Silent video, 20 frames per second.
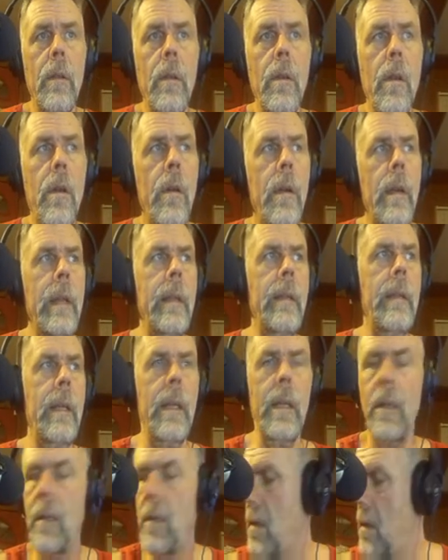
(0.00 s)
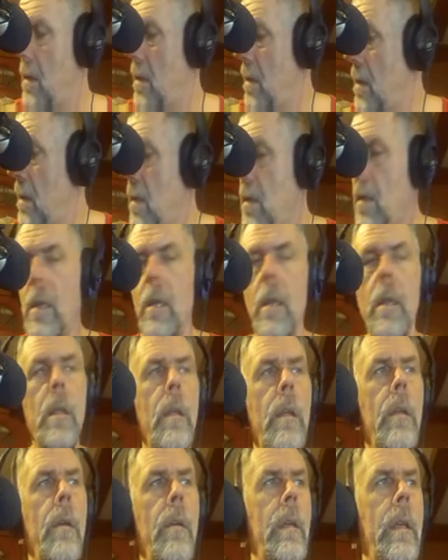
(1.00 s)
L-carnitine,
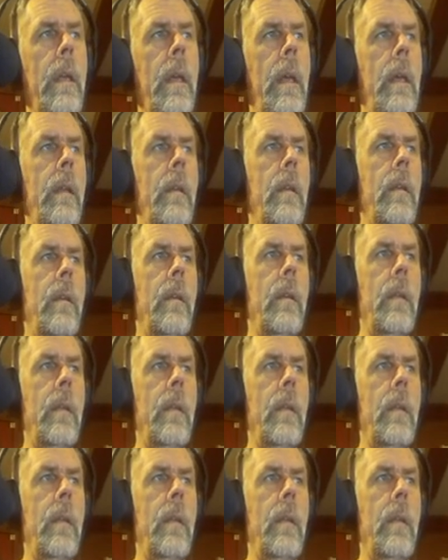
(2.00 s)
okay?